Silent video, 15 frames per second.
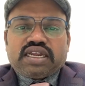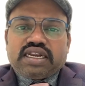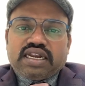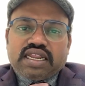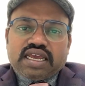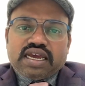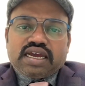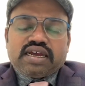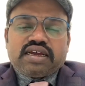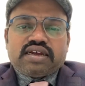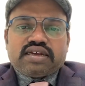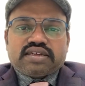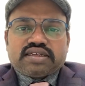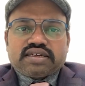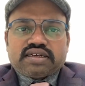India
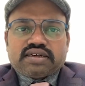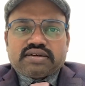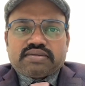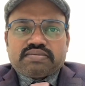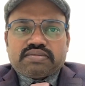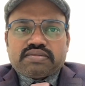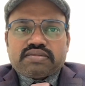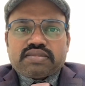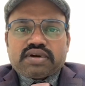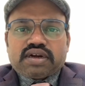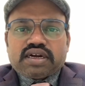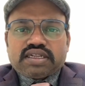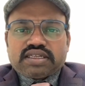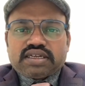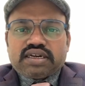as a
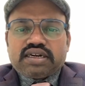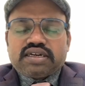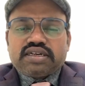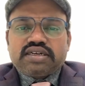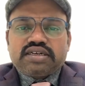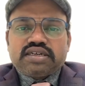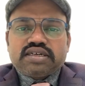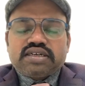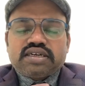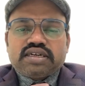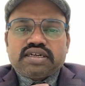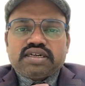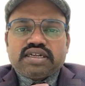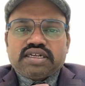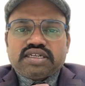consultant
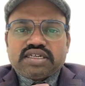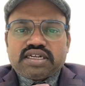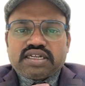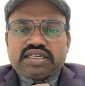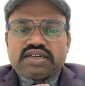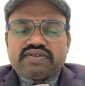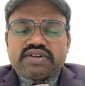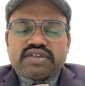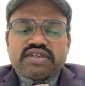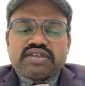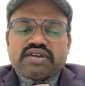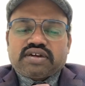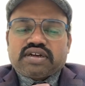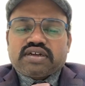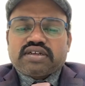in engineering services
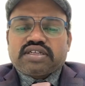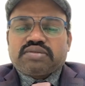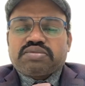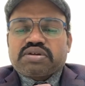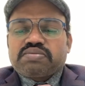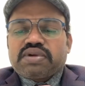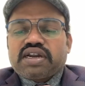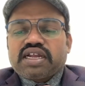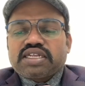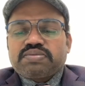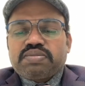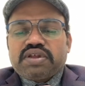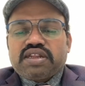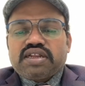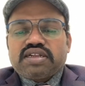or a subject matter
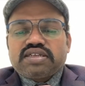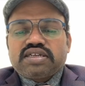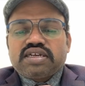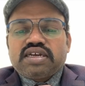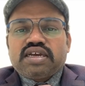experience